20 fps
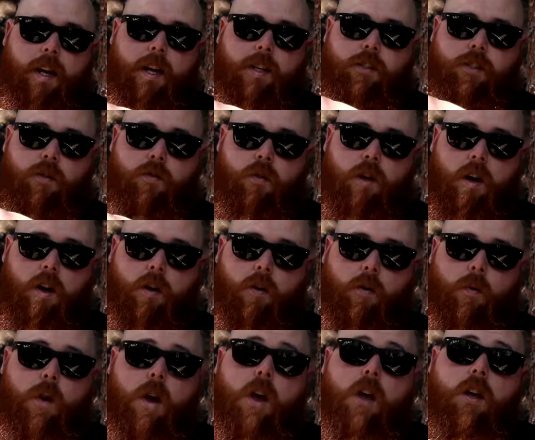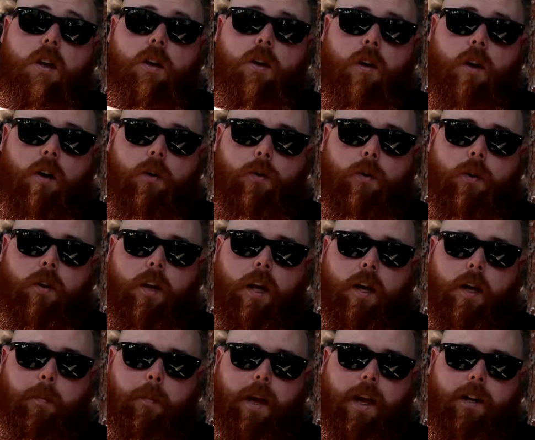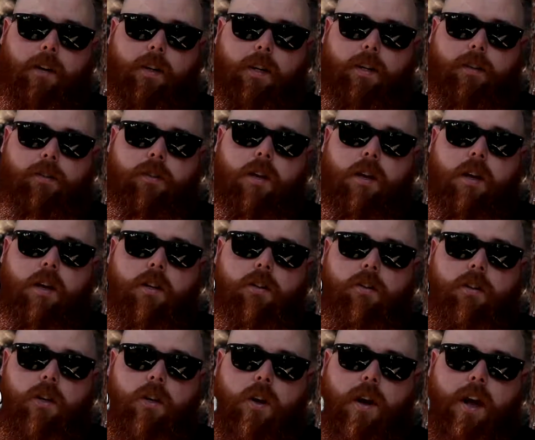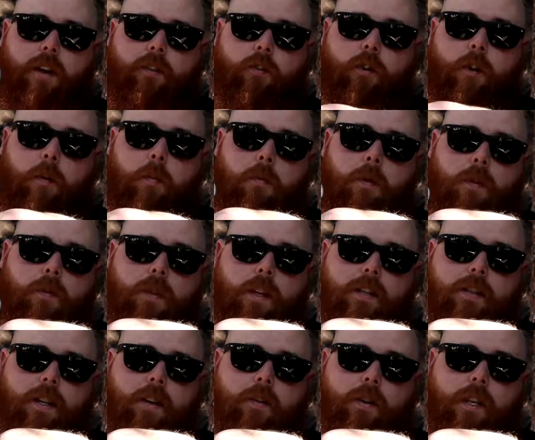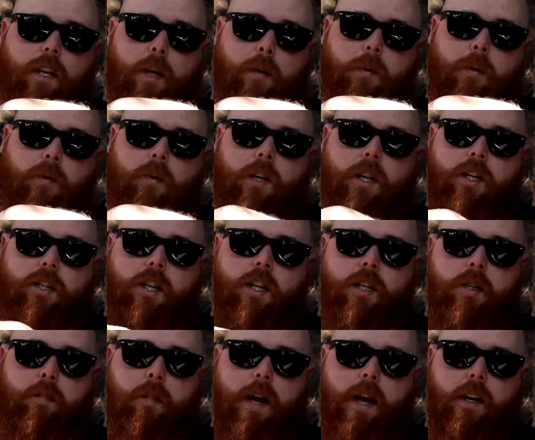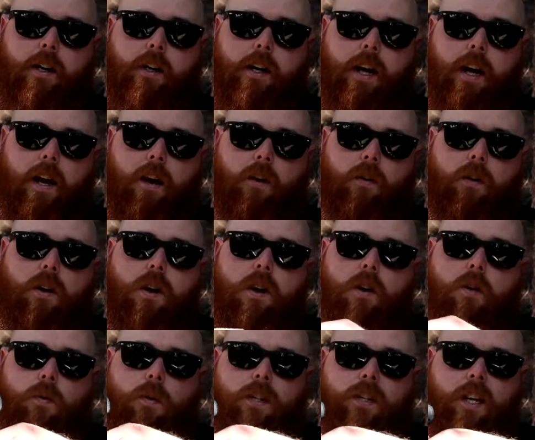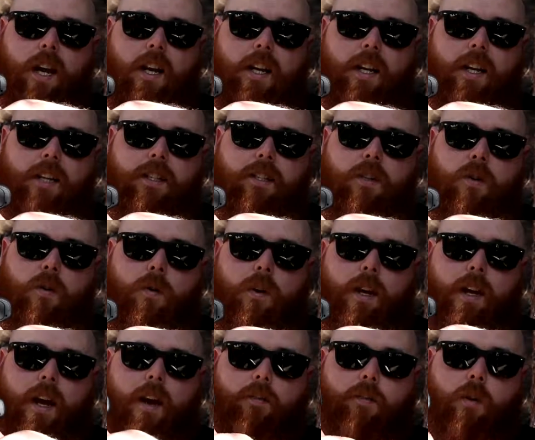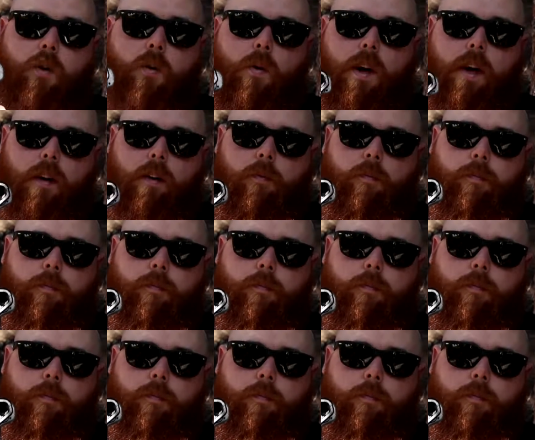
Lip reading: as you know, you go through a lot of batteries. So you have to remove this every time you want to change a battery out, which kind of gets annoying after a while.